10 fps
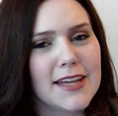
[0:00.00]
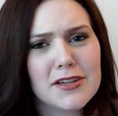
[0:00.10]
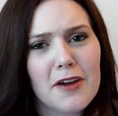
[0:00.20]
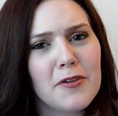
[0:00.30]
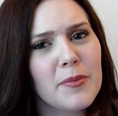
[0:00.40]
It's
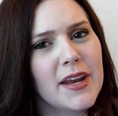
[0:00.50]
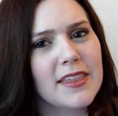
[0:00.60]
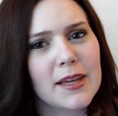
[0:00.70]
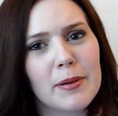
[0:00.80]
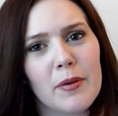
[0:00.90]
hard for me to
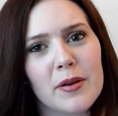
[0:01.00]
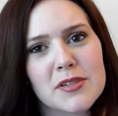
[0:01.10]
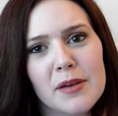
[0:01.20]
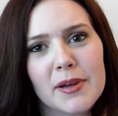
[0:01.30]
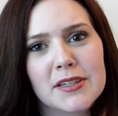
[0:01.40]
think about what I would
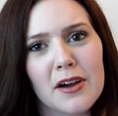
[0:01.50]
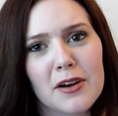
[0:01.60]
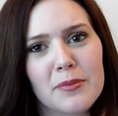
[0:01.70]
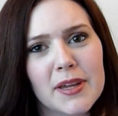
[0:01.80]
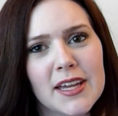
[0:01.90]
tell my
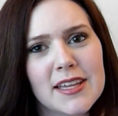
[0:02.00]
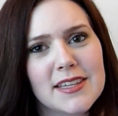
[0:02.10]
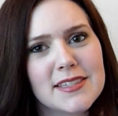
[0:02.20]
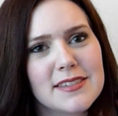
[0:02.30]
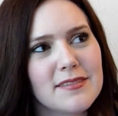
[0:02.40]
daughter because